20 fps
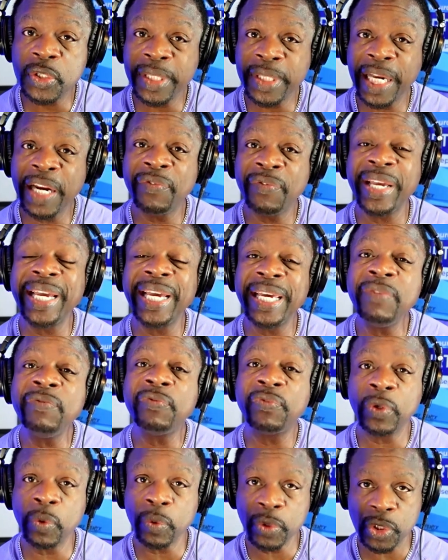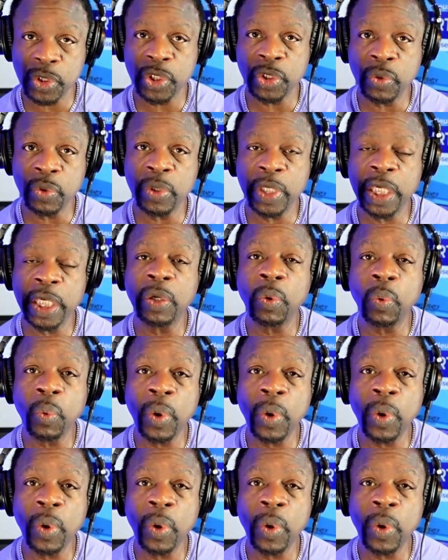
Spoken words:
that have influenced you in